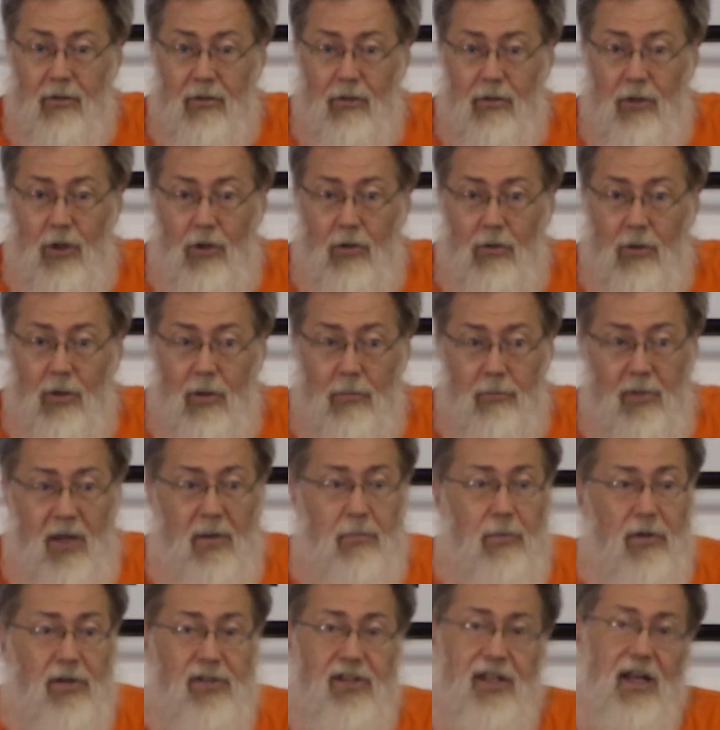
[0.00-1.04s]
No?
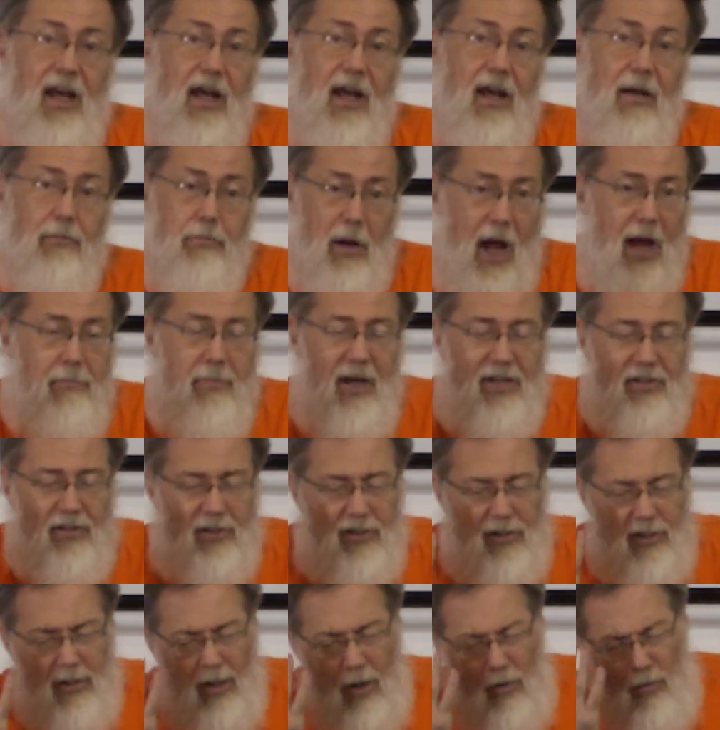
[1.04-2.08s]
People say, I met
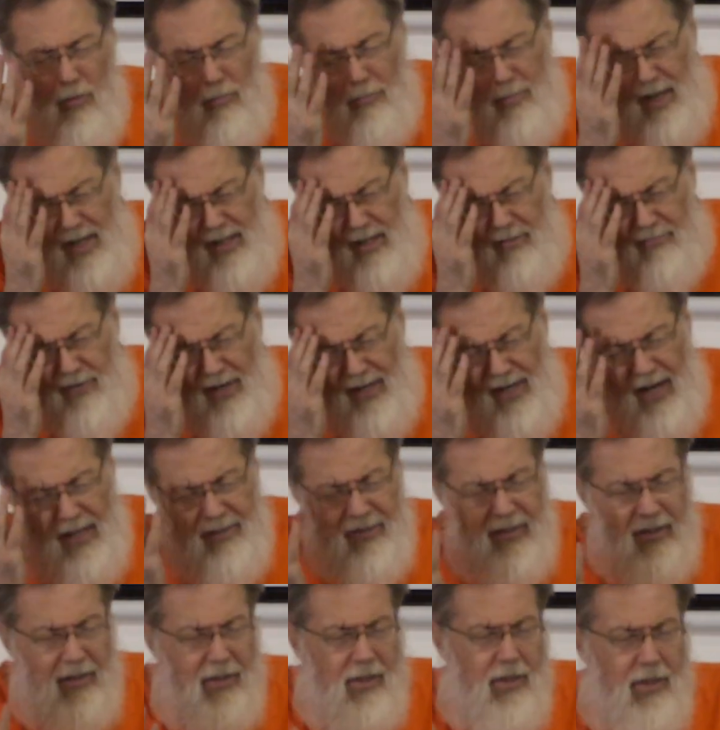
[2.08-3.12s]
so many
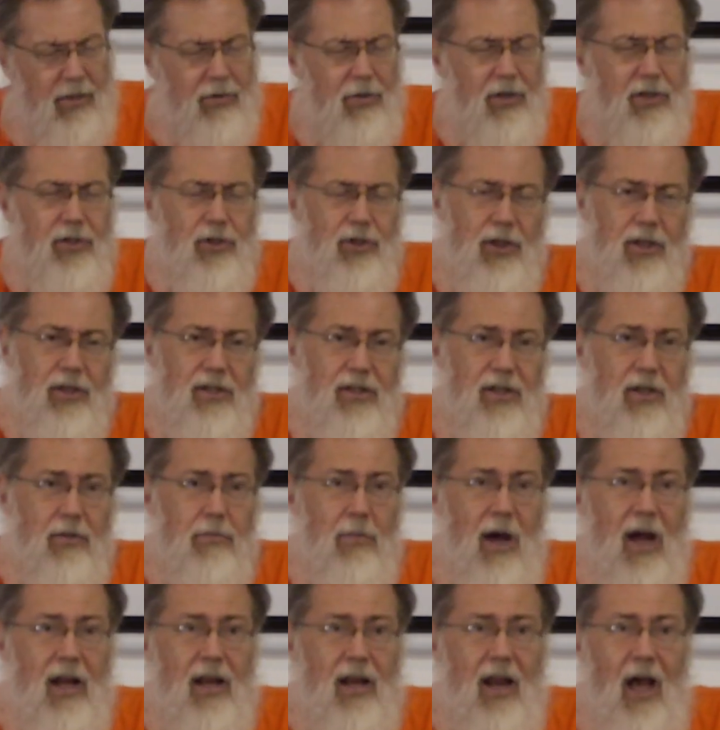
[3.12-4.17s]
fanatic Christians in
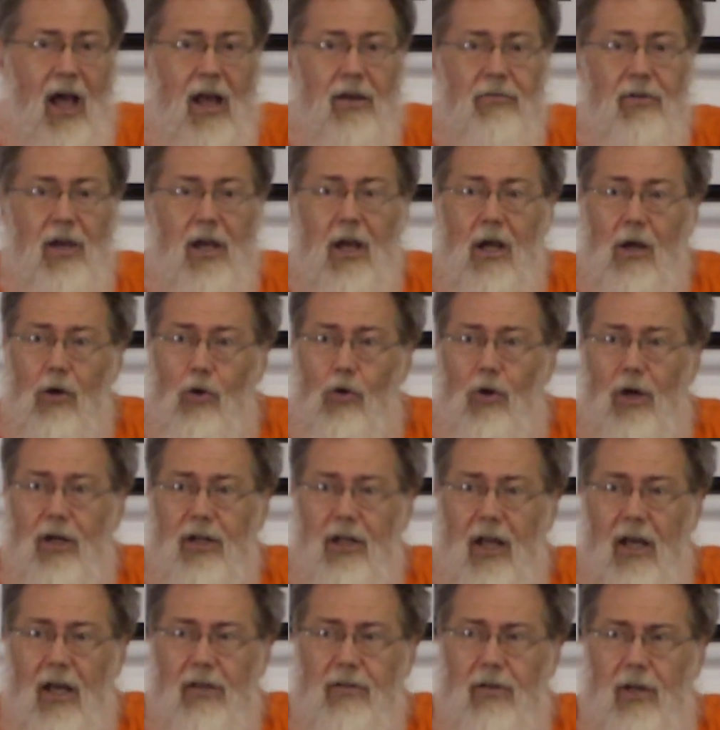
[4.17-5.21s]
my life who are
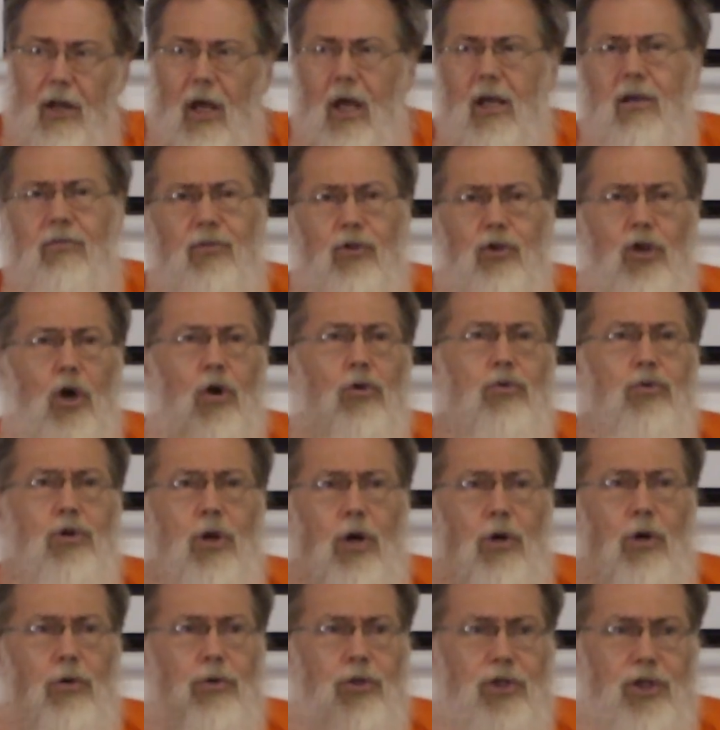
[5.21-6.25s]
gathering, hey, if you don't
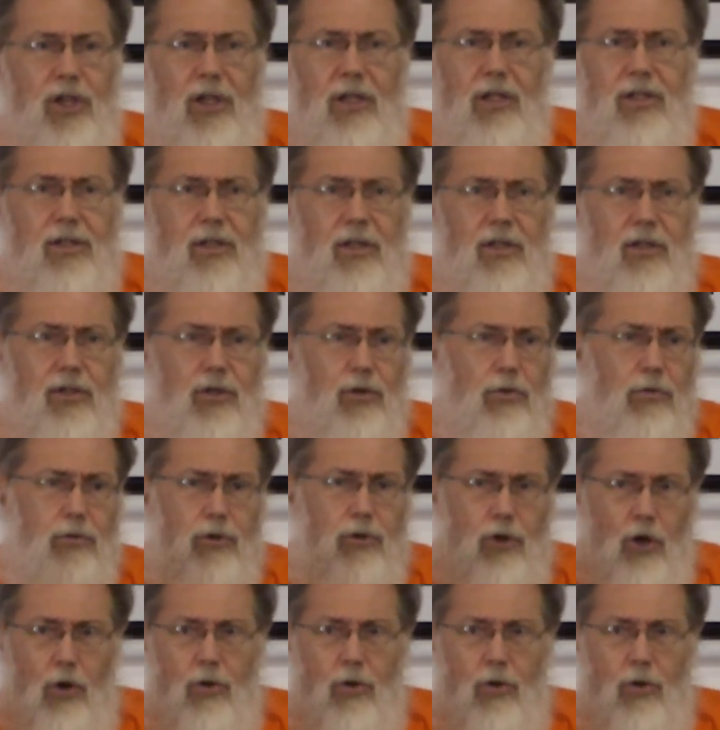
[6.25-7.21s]
know Jesus, you